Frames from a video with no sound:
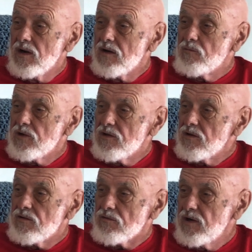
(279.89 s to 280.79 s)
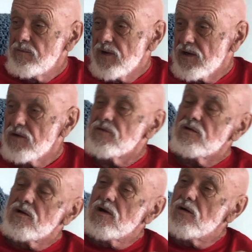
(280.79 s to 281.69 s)
and within three minutes,
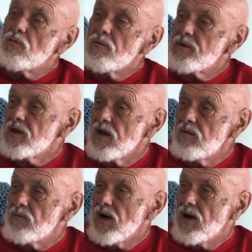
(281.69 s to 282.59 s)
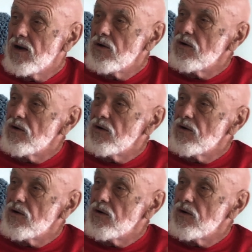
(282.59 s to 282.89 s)
a woman came by